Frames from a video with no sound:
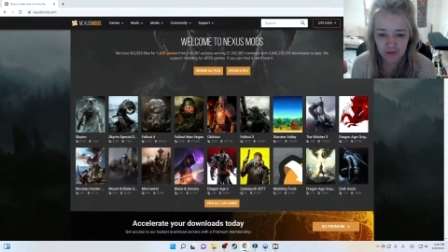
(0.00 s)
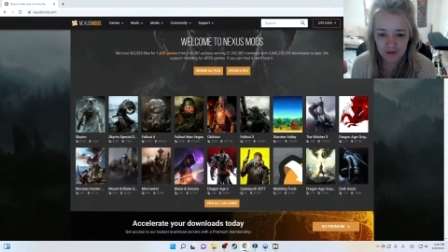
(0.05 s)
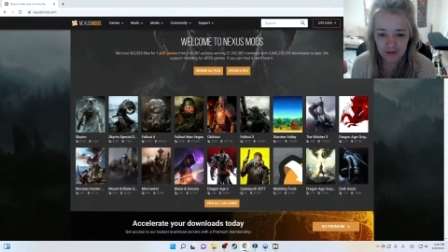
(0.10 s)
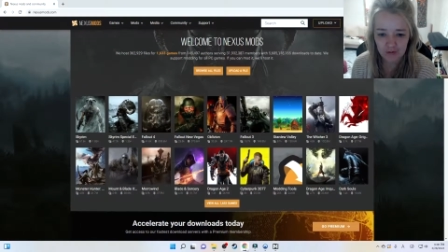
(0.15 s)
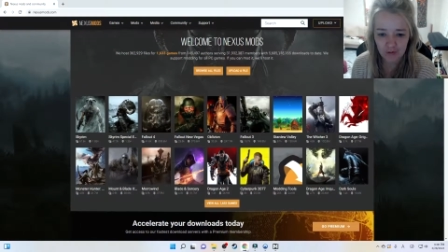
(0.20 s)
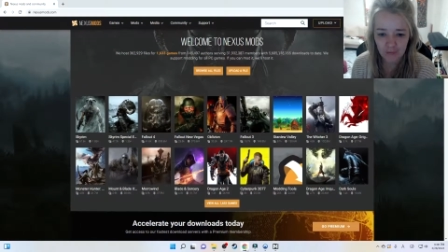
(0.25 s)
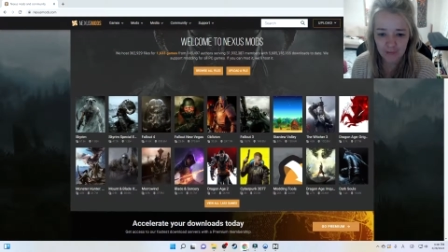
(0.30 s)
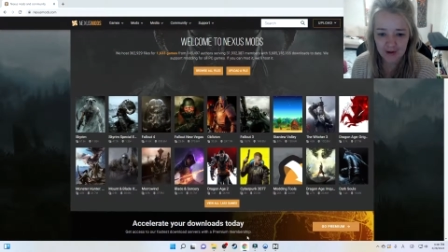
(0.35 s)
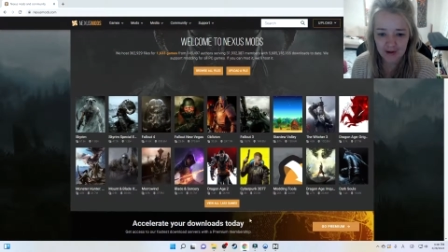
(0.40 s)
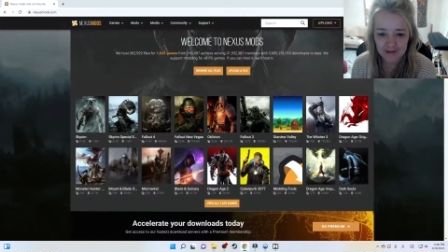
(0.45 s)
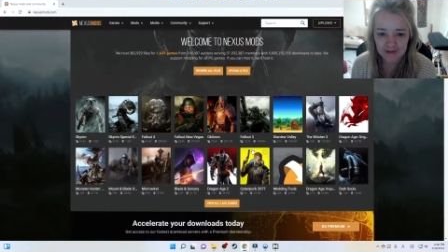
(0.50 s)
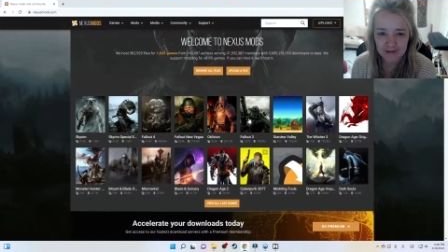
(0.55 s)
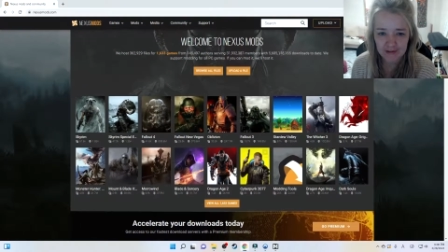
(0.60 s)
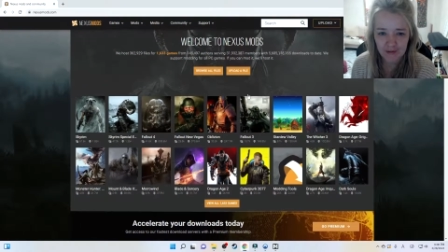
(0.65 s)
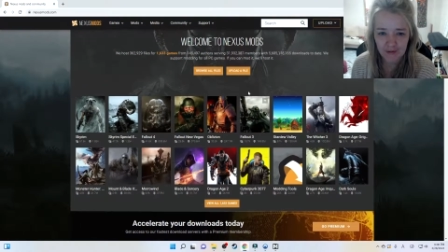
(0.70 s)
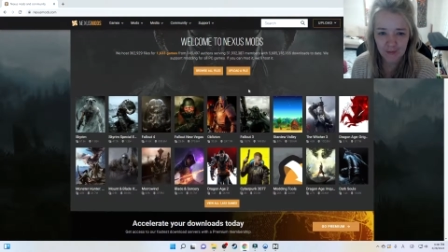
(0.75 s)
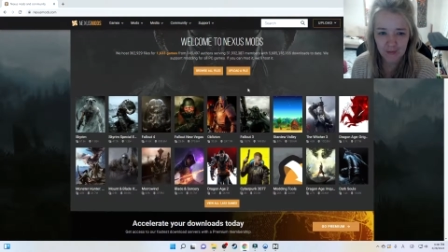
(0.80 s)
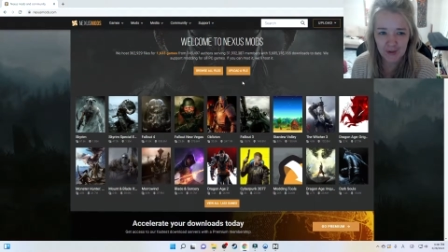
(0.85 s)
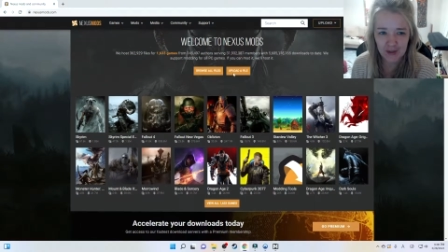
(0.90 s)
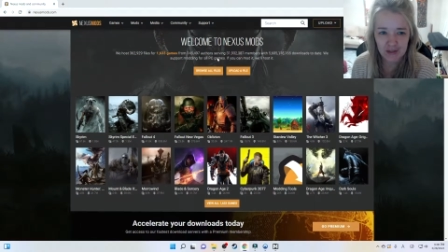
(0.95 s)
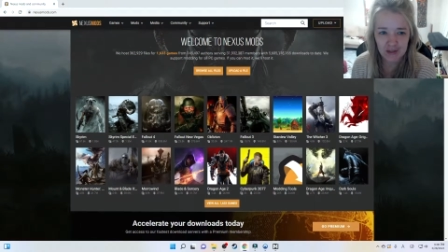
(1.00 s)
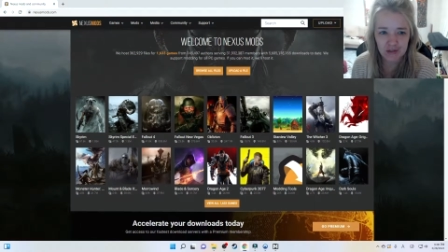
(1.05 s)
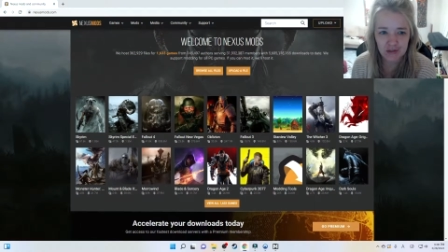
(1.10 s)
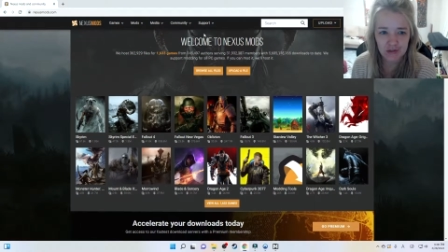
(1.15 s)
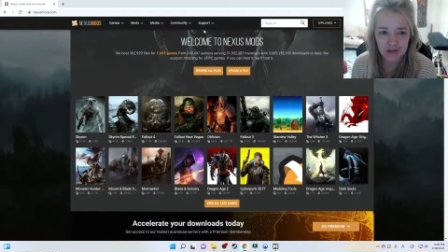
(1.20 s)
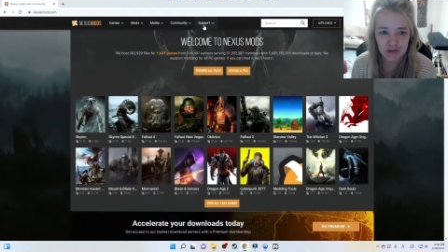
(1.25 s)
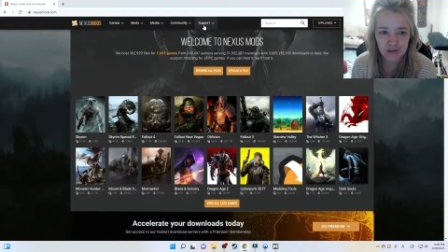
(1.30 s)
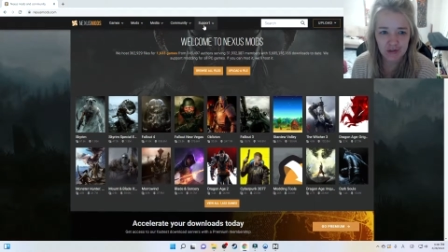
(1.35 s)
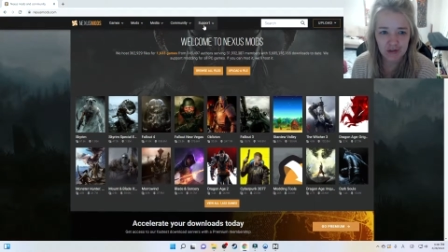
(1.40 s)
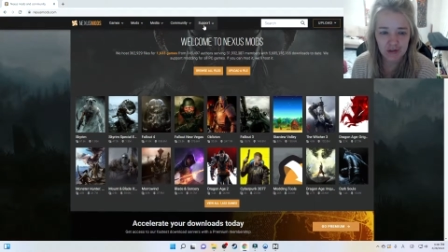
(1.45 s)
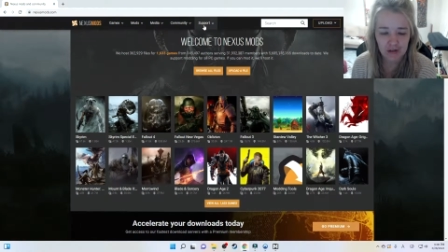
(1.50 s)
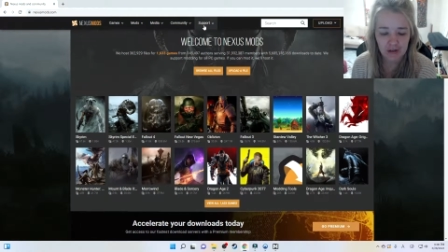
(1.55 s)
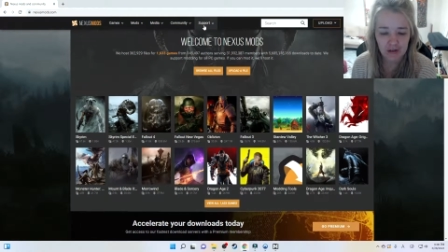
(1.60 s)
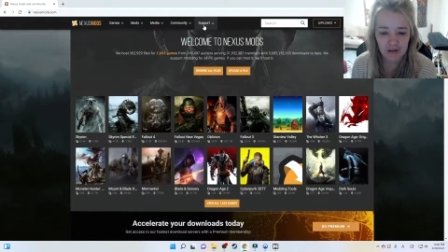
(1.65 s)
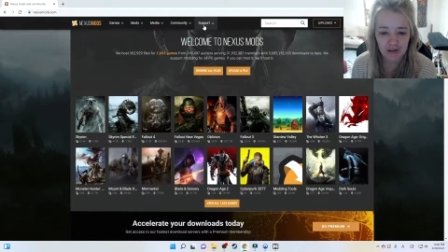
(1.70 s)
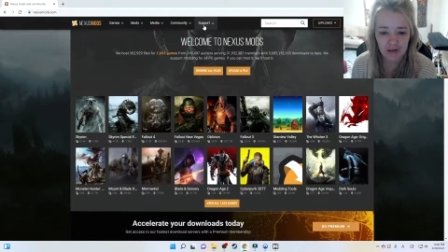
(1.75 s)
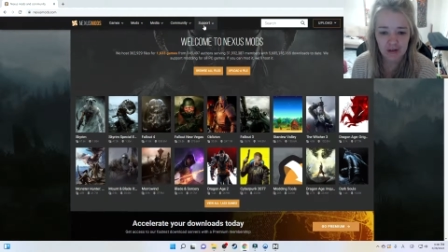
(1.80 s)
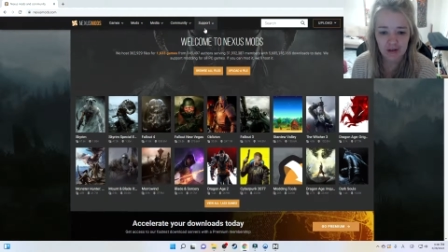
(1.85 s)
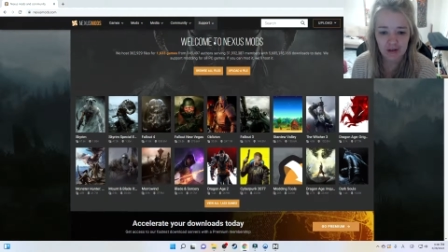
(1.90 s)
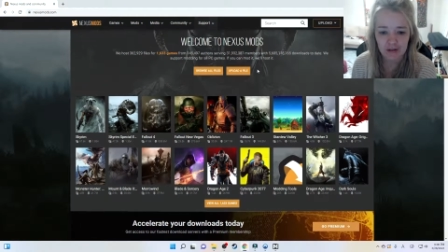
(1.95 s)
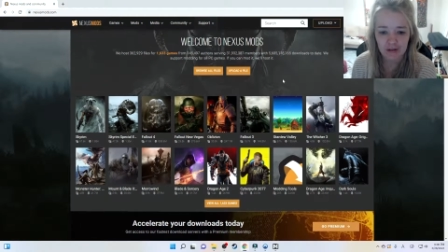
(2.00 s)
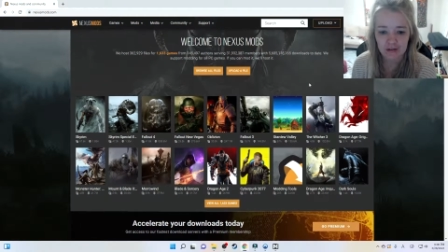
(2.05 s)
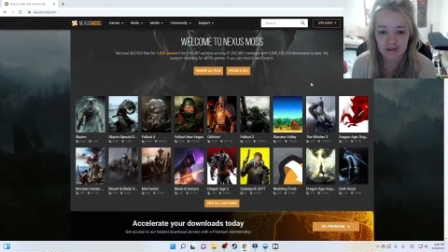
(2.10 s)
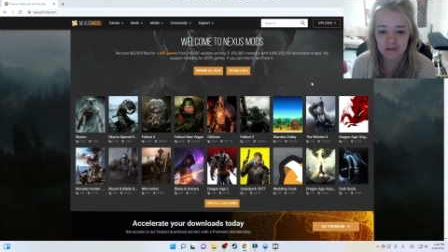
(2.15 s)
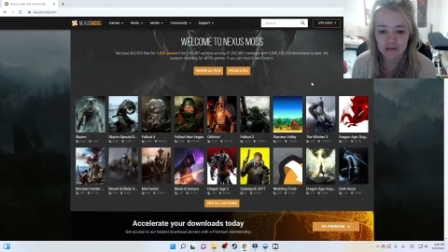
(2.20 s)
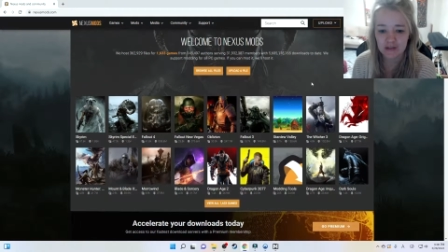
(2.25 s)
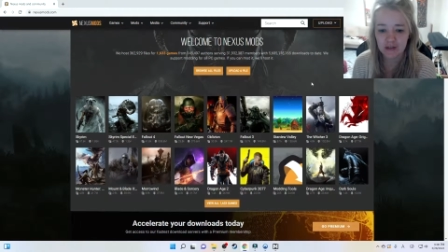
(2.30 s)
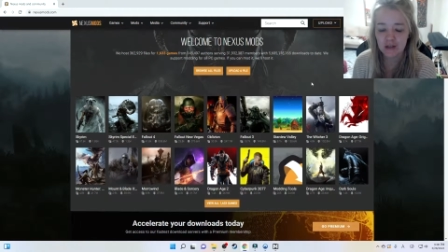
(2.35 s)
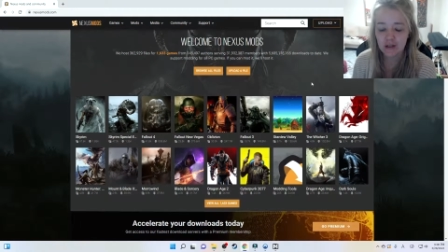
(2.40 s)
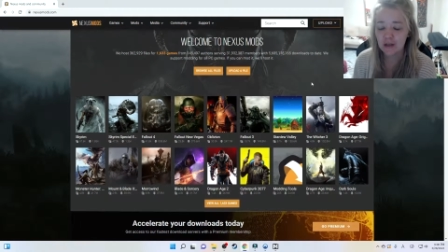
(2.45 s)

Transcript: to go back to this page, and